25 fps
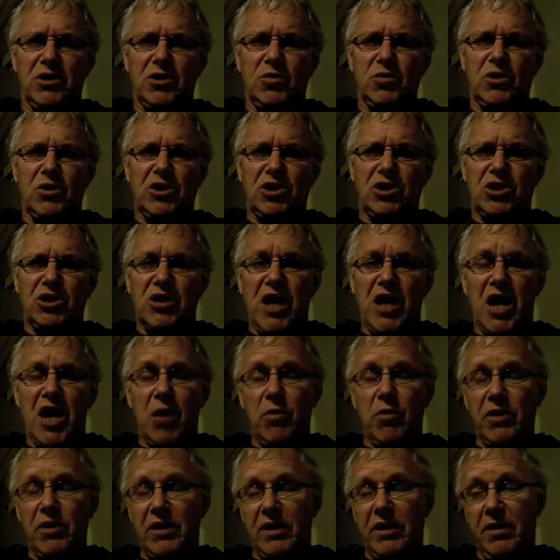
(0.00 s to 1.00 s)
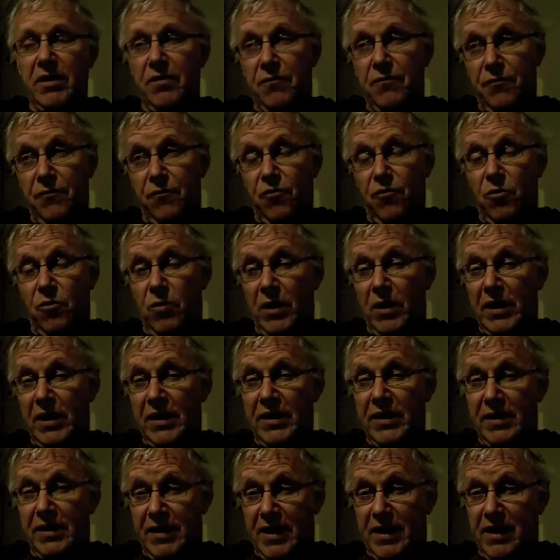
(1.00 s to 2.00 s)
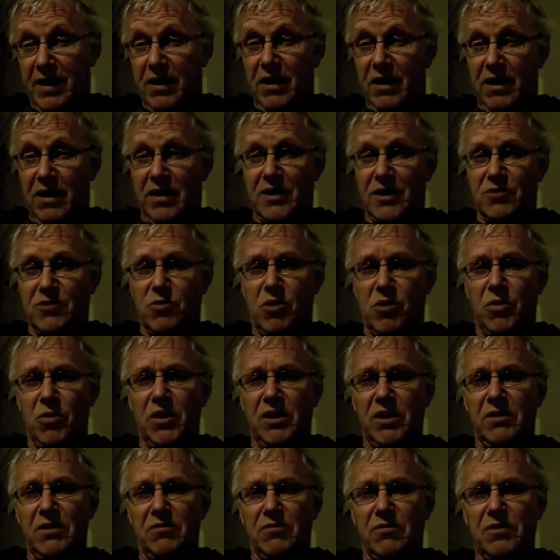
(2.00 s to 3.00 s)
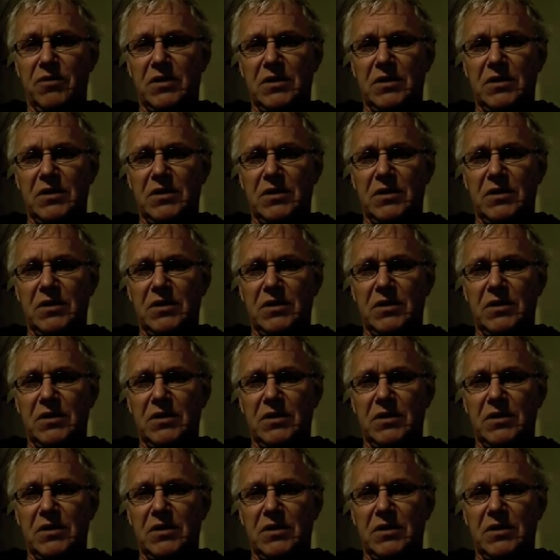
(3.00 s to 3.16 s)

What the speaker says: which is how we formally analyse what we live.